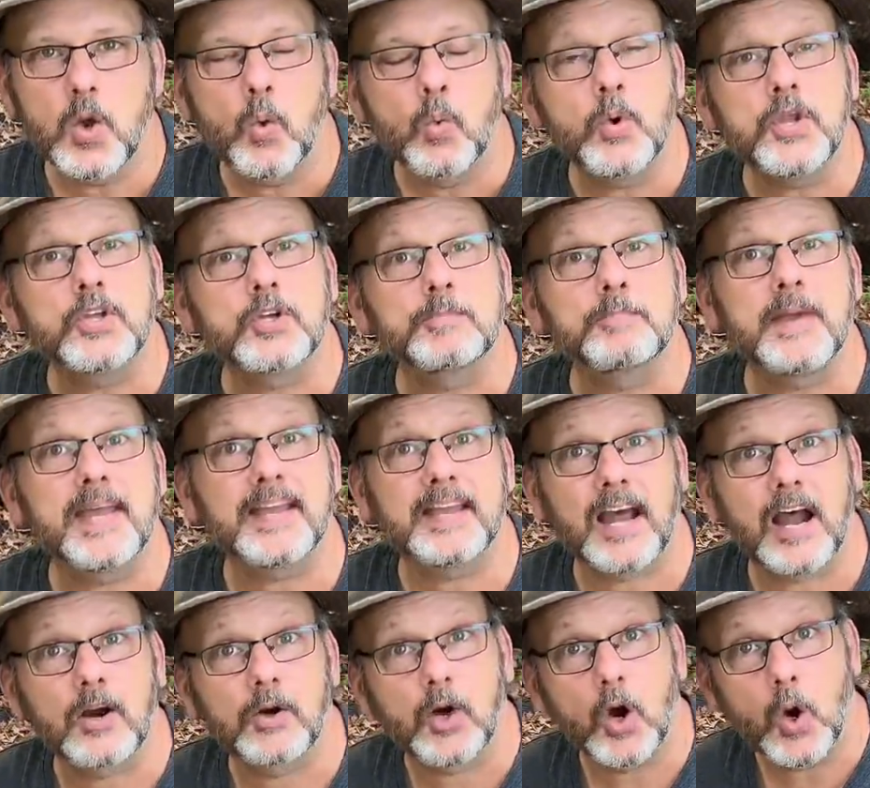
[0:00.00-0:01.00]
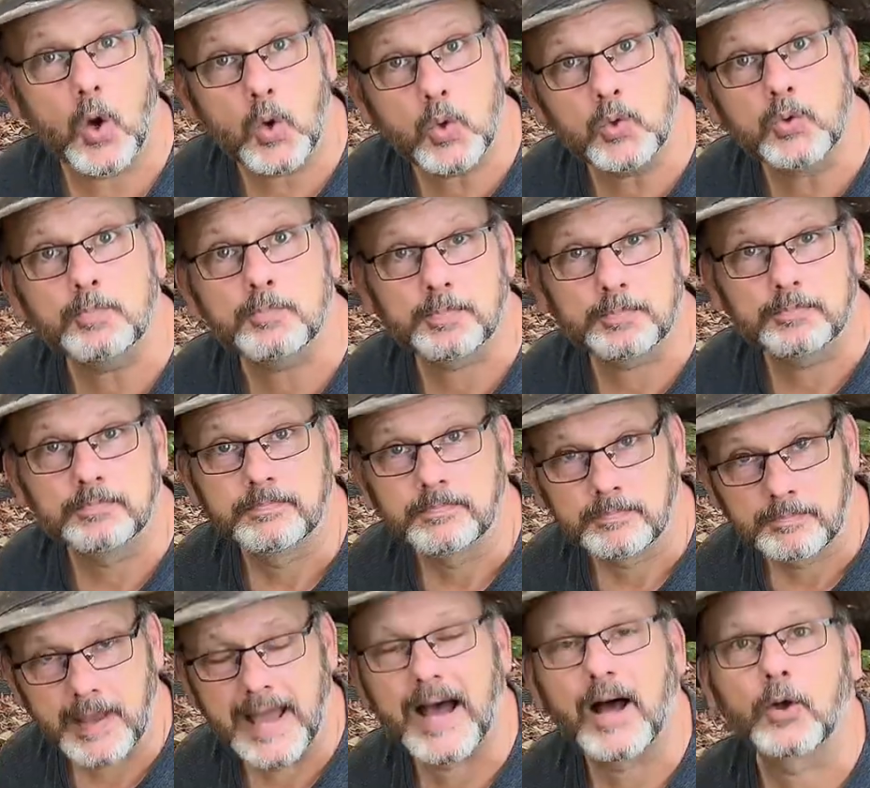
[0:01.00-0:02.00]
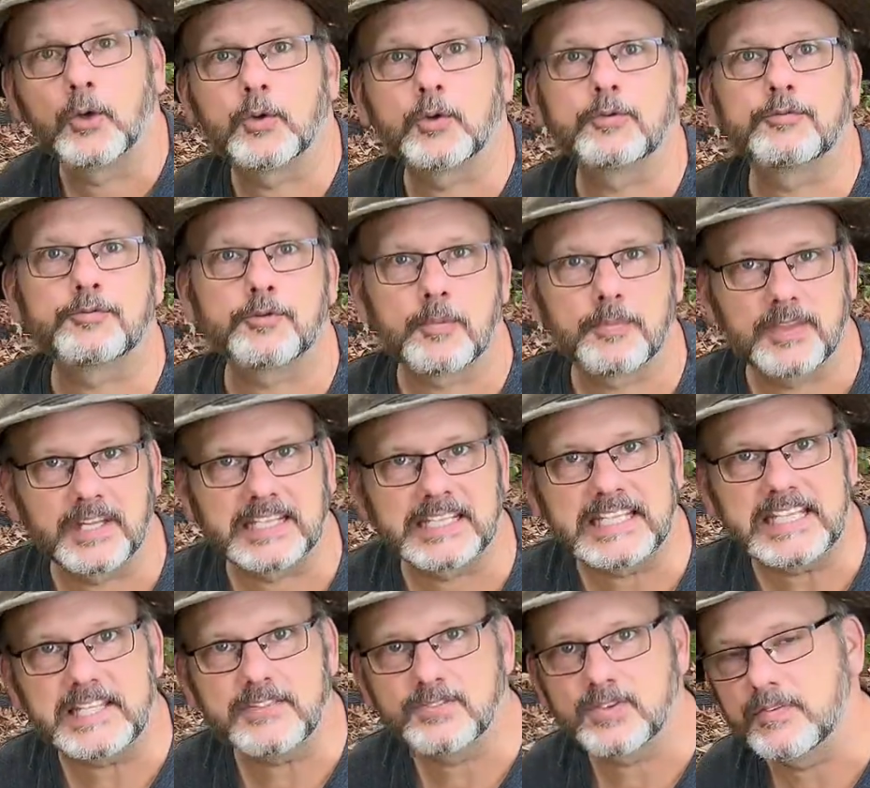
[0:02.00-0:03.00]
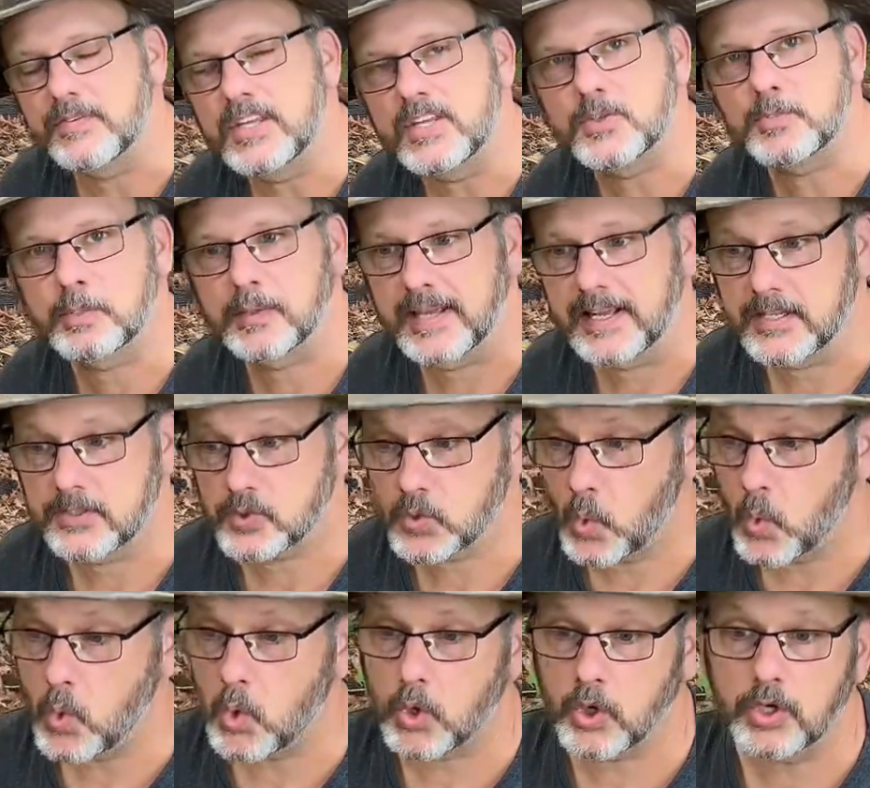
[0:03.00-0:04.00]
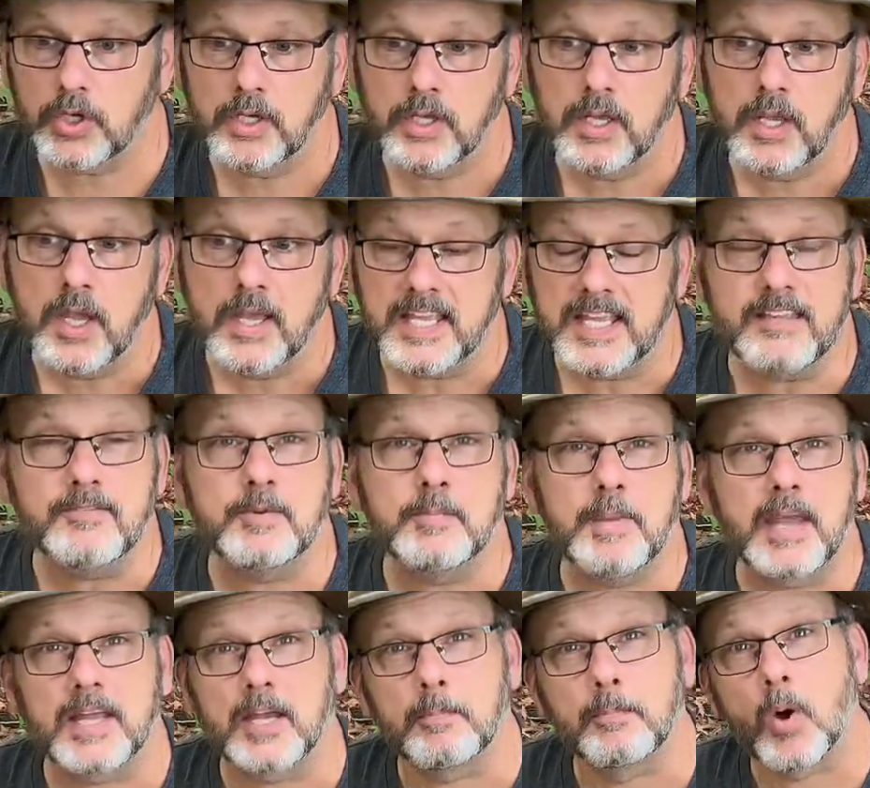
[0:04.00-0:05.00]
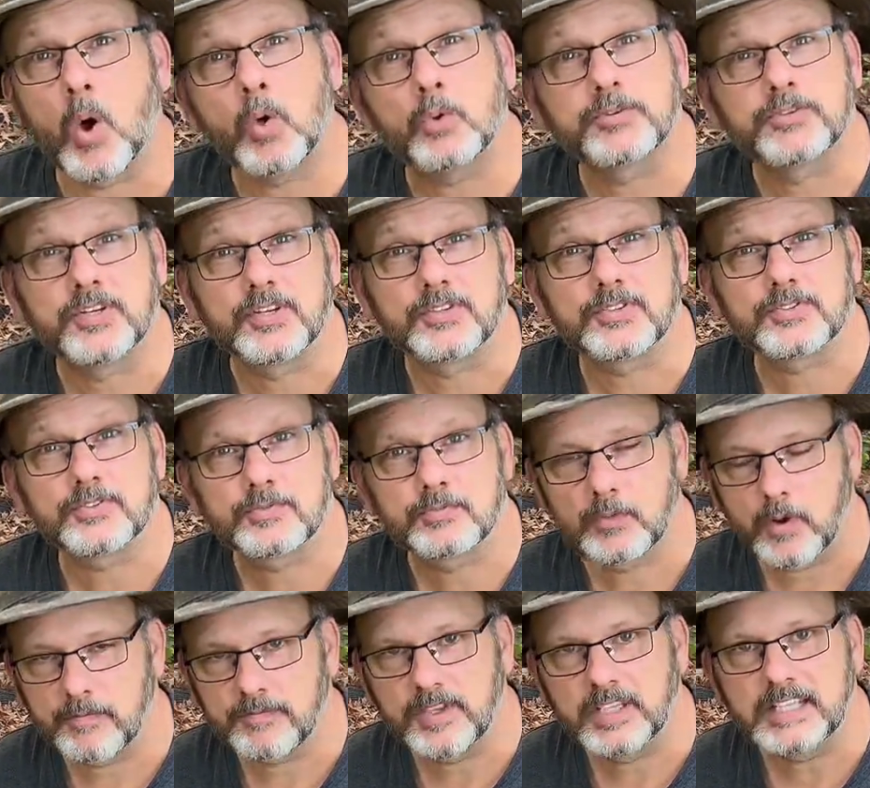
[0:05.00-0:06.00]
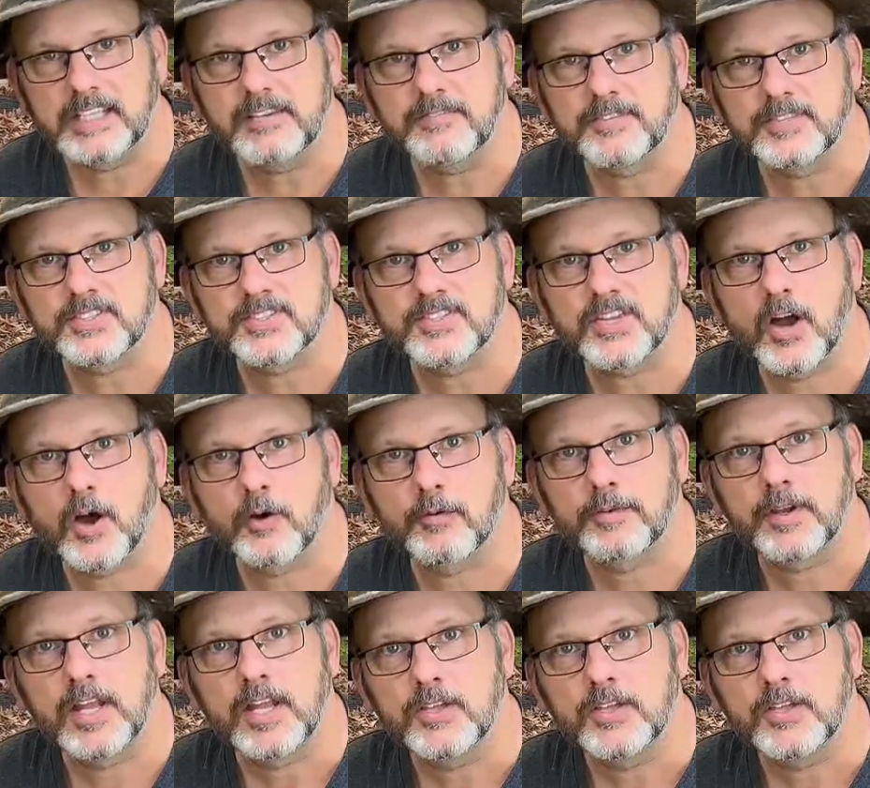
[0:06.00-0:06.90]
we could make our own powder from the leaves of these plants, or even make a poultice of the leaf itself,